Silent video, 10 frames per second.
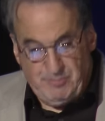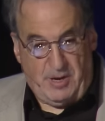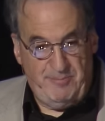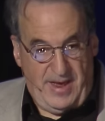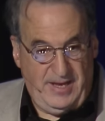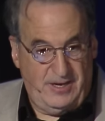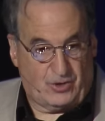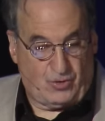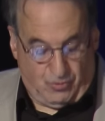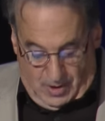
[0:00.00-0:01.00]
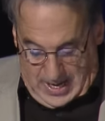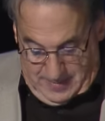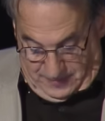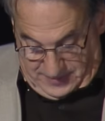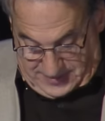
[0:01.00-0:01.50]
but made it a
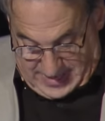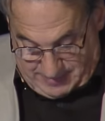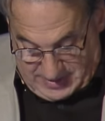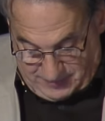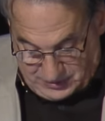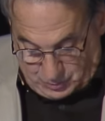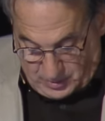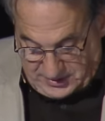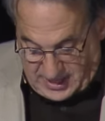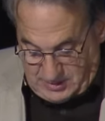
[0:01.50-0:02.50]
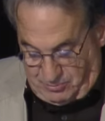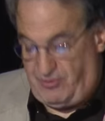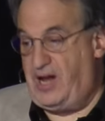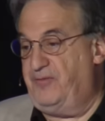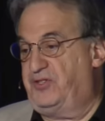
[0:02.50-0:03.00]
crime for them even to attend
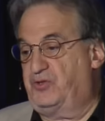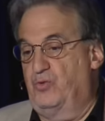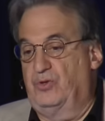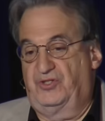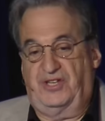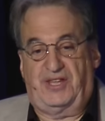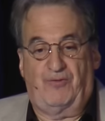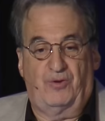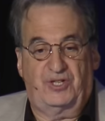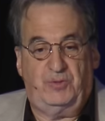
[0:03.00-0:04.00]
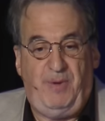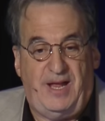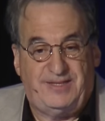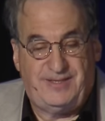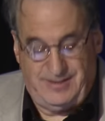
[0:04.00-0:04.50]
private schools at their own
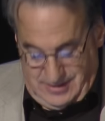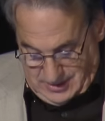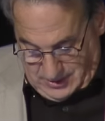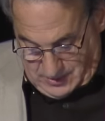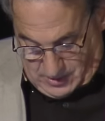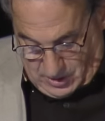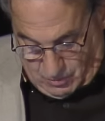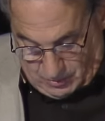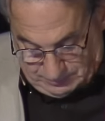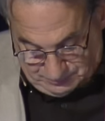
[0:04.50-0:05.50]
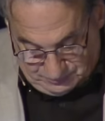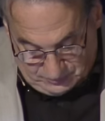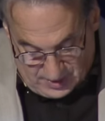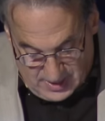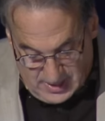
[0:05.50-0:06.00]
expense, unquote.
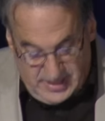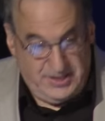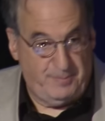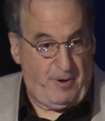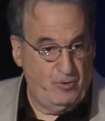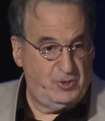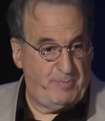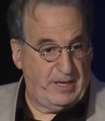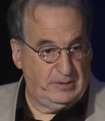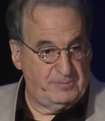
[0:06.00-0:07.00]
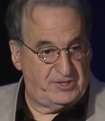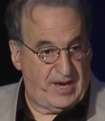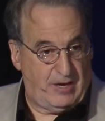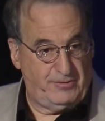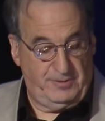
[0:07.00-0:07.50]
In the postbellum
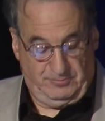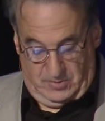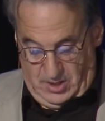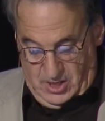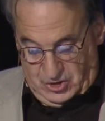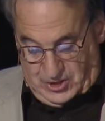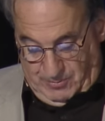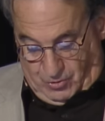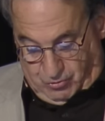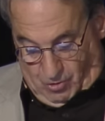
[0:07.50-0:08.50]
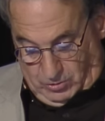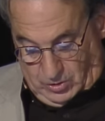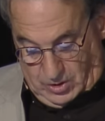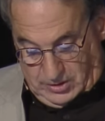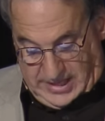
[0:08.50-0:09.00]
South, Jim
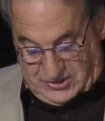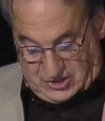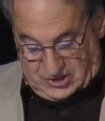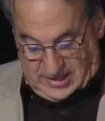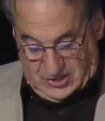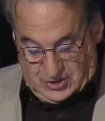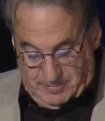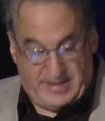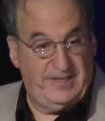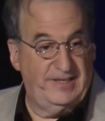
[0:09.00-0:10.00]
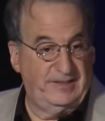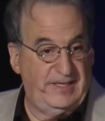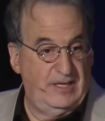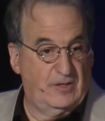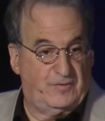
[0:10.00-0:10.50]
Crow legislation made it
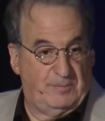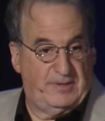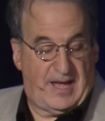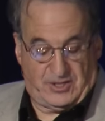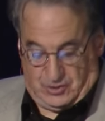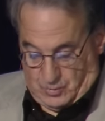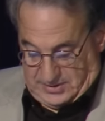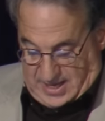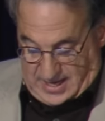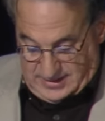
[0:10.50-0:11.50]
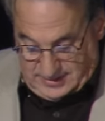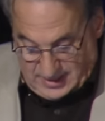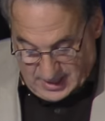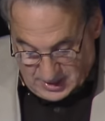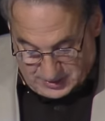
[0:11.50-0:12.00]
illegal for blacks to attend
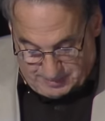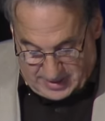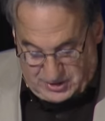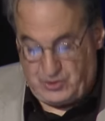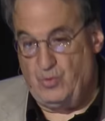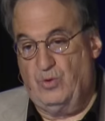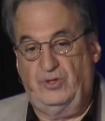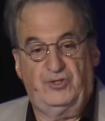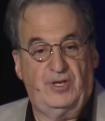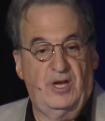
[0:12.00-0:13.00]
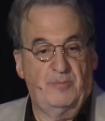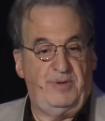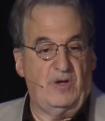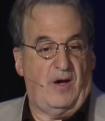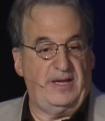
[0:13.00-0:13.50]
the better schools,
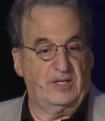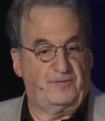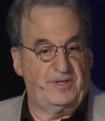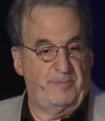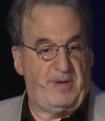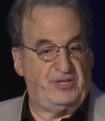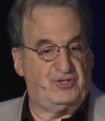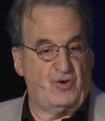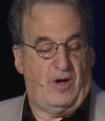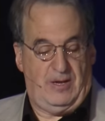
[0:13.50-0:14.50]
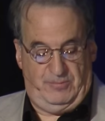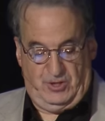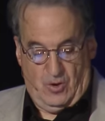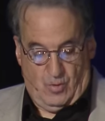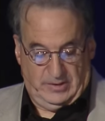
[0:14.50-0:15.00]
be hired for the best jobs,
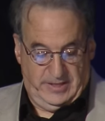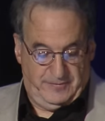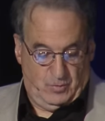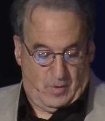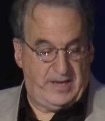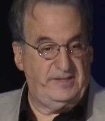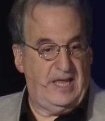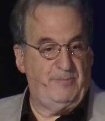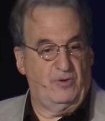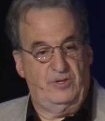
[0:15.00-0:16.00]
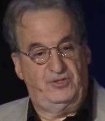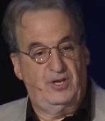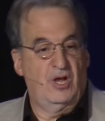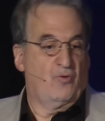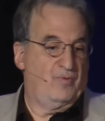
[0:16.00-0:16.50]
or live in white neighborhoods,
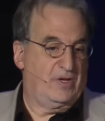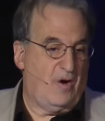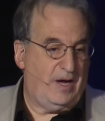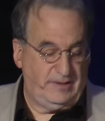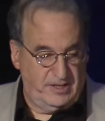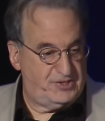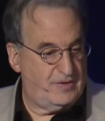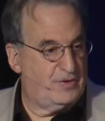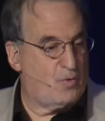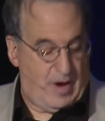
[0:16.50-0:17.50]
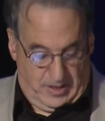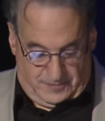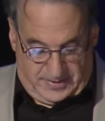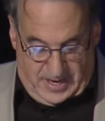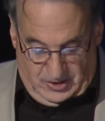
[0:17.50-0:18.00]
regardless of the
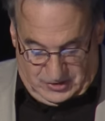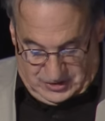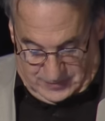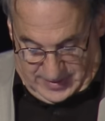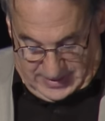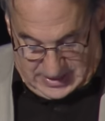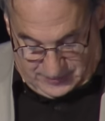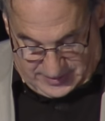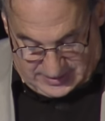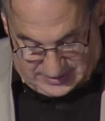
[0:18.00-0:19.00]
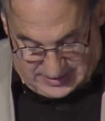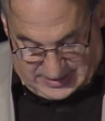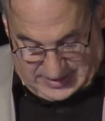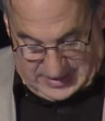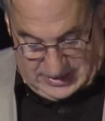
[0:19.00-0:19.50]
qualifications of any given
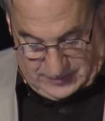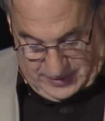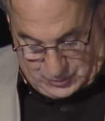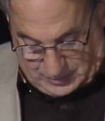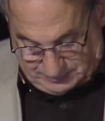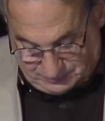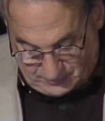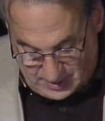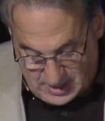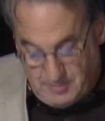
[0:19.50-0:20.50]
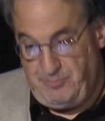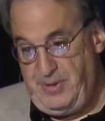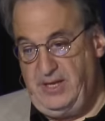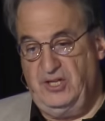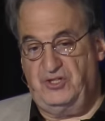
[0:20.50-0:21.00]
individual.
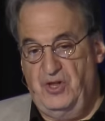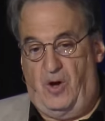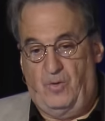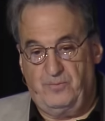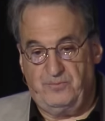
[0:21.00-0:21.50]
Bigots know